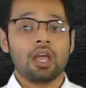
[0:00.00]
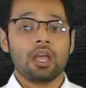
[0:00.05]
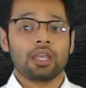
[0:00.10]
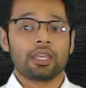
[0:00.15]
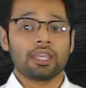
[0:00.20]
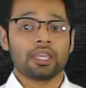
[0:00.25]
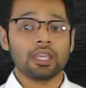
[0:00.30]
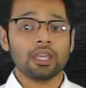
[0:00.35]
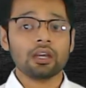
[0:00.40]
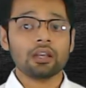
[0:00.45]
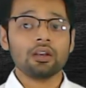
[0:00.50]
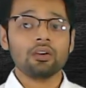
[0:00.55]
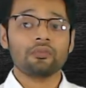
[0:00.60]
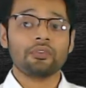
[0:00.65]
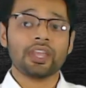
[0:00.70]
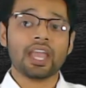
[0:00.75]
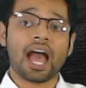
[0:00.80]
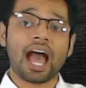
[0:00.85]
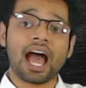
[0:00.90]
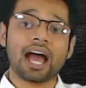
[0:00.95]
Here we
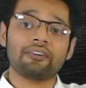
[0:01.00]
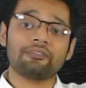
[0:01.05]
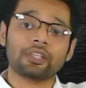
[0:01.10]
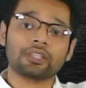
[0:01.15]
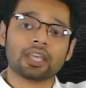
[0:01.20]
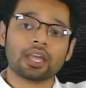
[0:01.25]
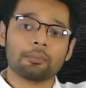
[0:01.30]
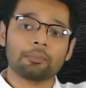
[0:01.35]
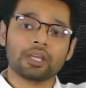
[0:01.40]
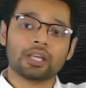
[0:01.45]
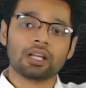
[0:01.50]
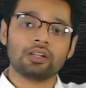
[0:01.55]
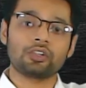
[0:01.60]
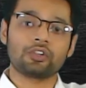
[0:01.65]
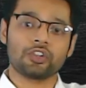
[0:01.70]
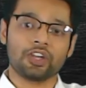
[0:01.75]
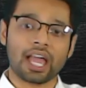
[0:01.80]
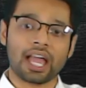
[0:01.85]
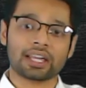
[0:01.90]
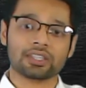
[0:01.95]
have the chemical
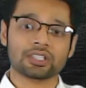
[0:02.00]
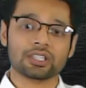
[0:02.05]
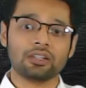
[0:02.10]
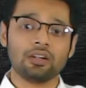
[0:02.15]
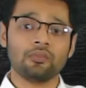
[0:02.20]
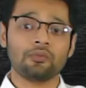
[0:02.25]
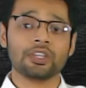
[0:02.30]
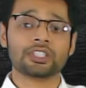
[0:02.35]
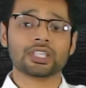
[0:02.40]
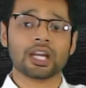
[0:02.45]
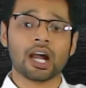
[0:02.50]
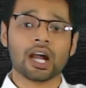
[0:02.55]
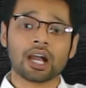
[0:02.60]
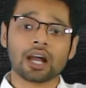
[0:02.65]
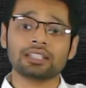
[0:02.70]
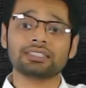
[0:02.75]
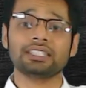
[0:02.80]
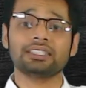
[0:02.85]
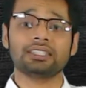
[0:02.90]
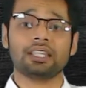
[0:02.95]
reaction which
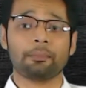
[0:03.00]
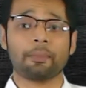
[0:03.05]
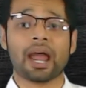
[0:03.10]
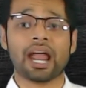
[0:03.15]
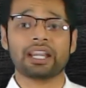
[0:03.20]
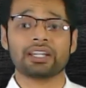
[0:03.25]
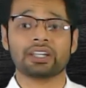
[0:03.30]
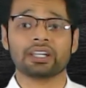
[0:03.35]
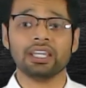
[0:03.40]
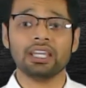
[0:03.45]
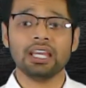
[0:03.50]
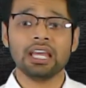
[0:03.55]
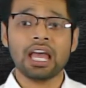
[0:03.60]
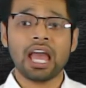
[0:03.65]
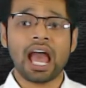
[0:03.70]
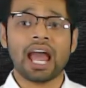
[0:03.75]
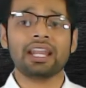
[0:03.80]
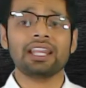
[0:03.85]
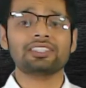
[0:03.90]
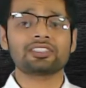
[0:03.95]
occurs in the battery
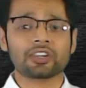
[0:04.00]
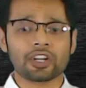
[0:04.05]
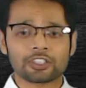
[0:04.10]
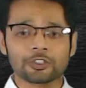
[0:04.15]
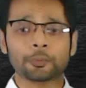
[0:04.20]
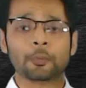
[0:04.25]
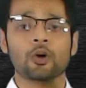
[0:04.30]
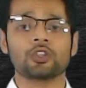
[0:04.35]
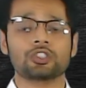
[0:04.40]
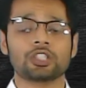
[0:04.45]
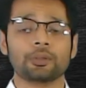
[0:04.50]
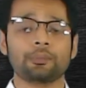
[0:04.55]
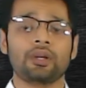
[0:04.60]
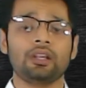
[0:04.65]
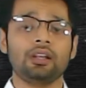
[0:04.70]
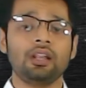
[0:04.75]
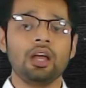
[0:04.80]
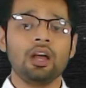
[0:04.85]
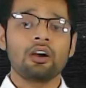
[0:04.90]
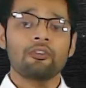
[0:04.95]
and is responsible
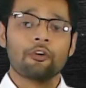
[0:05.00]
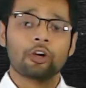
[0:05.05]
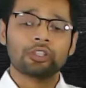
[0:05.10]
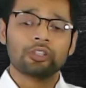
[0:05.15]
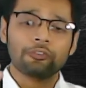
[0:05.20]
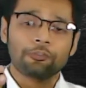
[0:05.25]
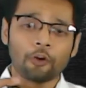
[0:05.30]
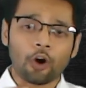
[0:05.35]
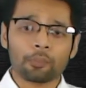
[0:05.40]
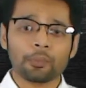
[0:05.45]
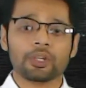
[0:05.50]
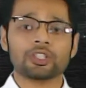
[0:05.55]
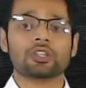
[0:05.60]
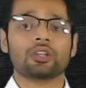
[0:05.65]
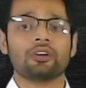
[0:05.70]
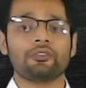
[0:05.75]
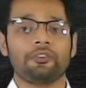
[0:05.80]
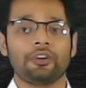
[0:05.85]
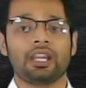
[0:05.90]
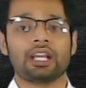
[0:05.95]
for the formation
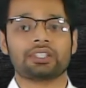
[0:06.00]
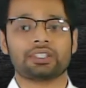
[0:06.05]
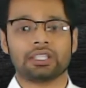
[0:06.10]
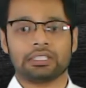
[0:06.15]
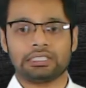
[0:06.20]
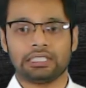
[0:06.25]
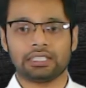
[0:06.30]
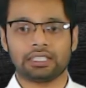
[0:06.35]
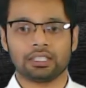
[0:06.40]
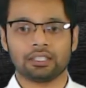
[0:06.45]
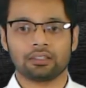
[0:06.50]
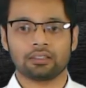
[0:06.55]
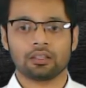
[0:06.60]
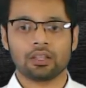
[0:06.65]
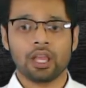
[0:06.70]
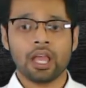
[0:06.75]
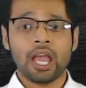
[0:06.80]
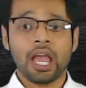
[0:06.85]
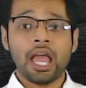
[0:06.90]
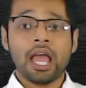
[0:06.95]
of electricity.
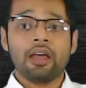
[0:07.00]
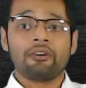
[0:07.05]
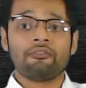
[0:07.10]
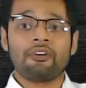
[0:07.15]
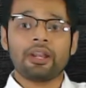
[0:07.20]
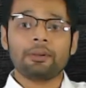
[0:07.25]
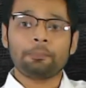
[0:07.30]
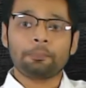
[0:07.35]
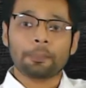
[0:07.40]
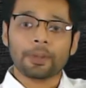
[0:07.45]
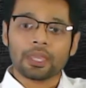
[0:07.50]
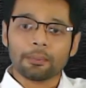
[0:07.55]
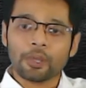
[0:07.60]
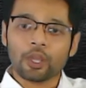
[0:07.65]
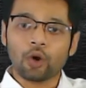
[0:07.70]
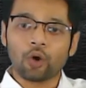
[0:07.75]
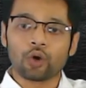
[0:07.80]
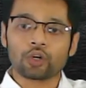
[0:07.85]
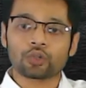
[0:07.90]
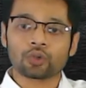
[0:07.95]
When
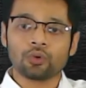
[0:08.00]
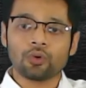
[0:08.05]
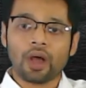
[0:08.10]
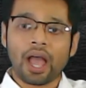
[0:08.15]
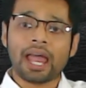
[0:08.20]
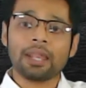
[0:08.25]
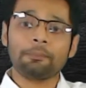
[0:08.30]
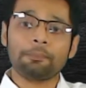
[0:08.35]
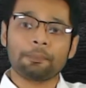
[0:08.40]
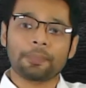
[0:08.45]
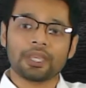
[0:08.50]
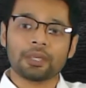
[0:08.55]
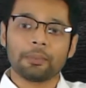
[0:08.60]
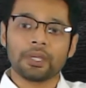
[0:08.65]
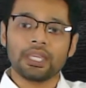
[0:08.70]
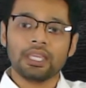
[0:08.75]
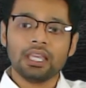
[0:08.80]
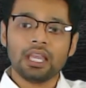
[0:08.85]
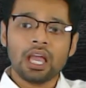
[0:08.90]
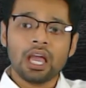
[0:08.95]
PbO2 and
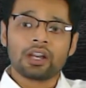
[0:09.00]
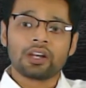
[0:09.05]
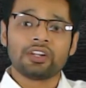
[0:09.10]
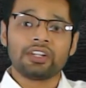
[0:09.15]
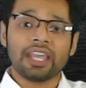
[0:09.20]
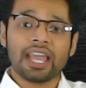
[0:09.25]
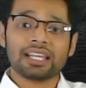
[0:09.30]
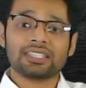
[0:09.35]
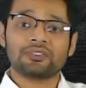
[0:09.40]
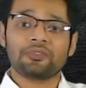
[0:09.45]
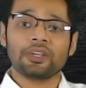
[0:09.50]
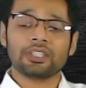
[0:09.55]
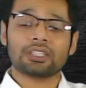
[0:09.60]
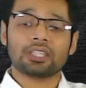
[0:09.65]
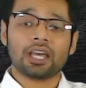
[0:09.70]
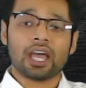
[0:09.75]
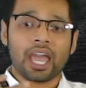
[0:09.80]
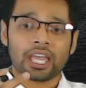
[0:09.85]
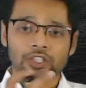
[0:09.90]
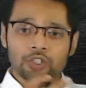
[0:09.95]
Pb reacts with
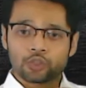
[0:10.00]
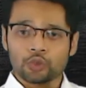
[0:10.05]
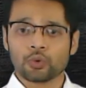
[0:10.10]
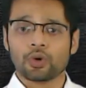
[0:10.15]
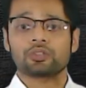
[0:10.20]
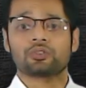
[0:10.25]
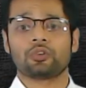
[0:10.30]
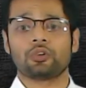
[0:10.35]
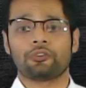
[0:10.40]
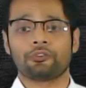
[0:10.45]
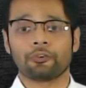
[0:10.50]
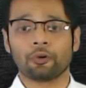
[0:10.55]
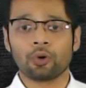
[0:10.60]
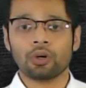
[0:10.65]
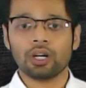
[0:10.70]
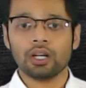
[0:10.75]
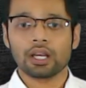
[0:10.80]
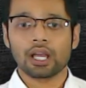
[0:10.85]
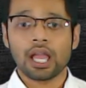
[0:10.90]
H2SO4,